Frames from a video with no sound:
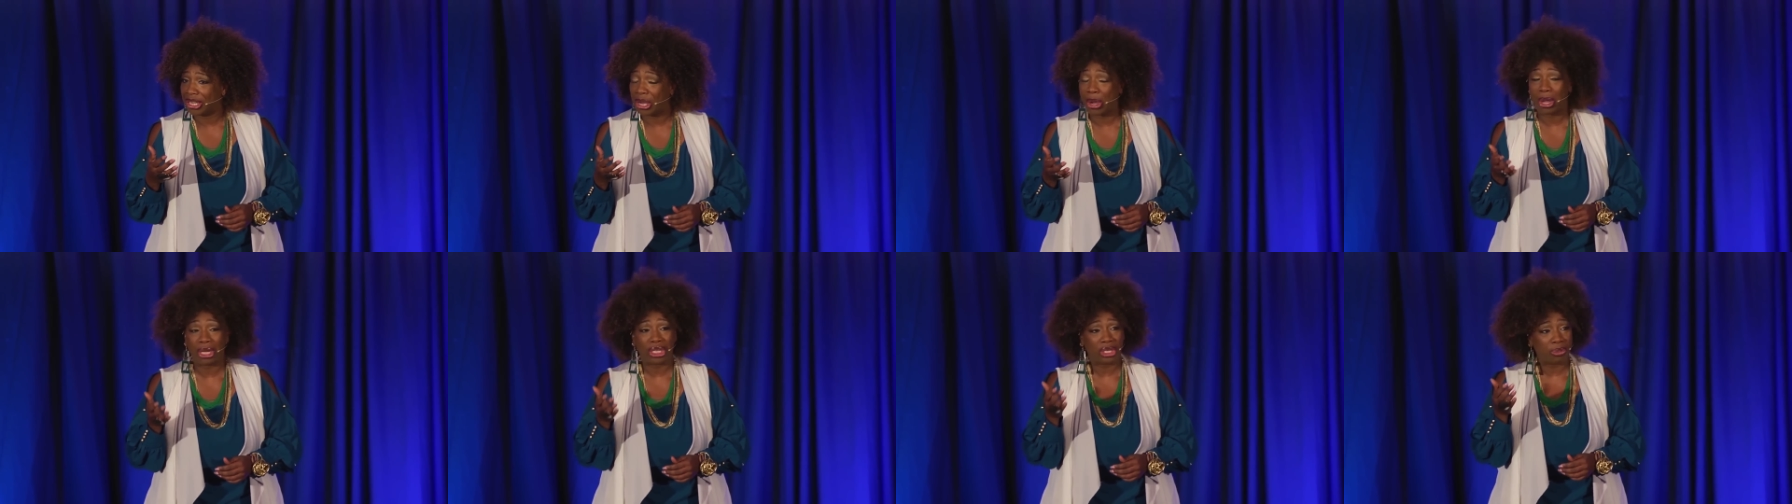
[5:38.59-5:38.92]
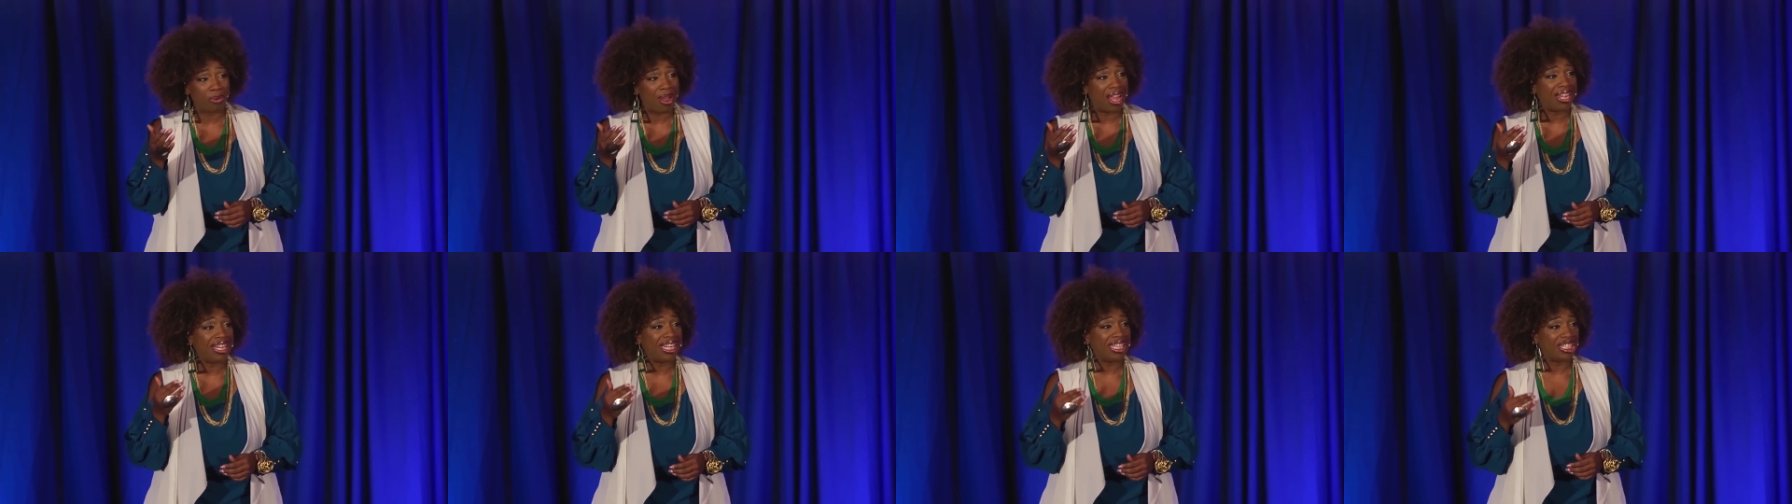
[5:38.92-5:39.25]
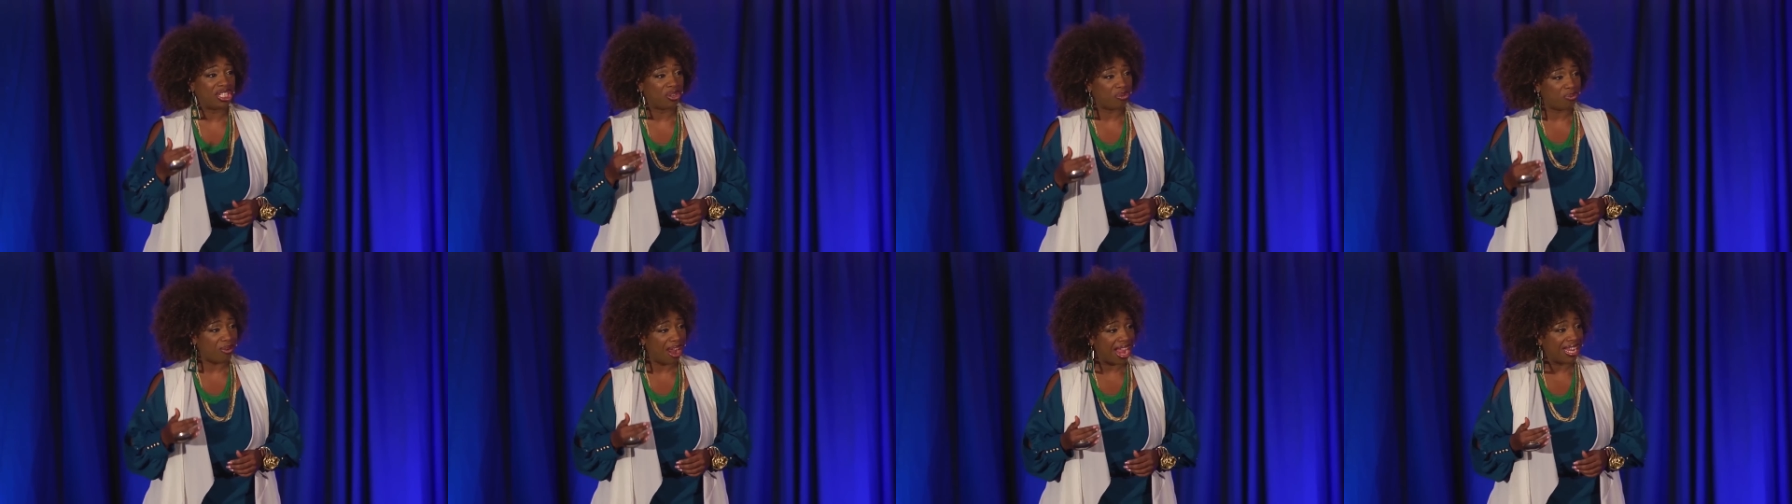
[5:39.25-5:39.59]
Or do I
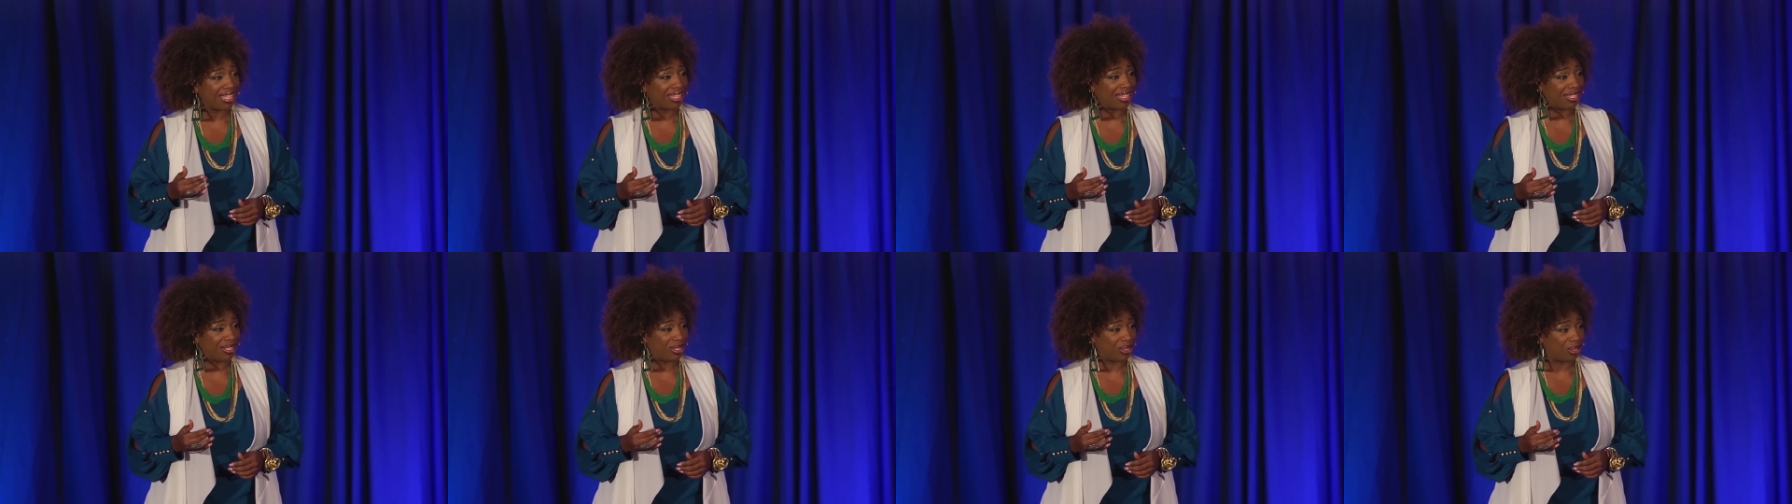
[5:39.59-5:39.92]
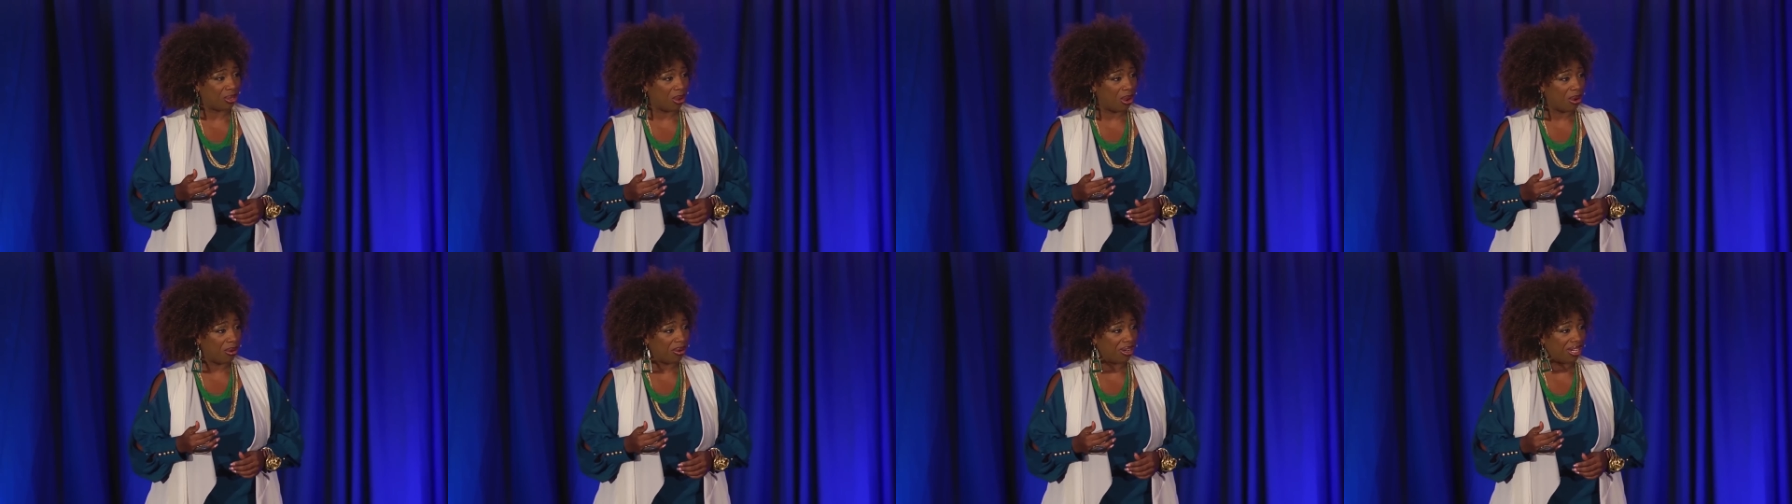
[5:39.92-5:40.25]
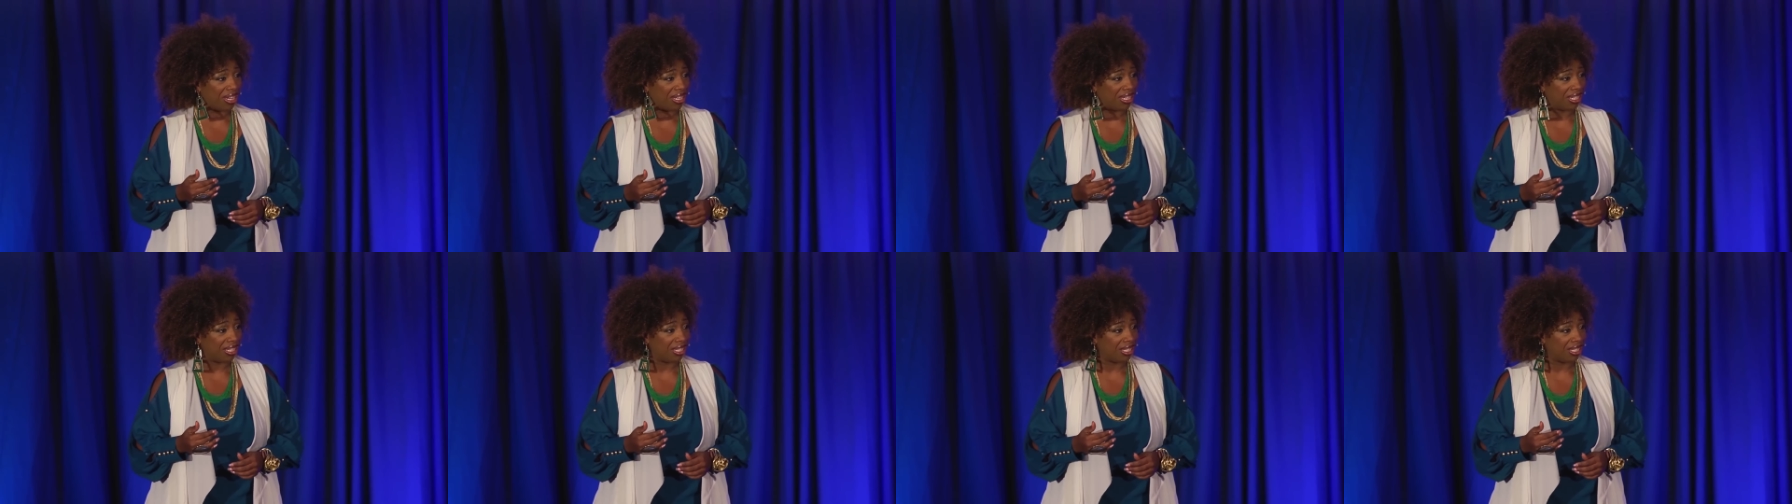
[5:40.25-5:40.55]
need to write the story?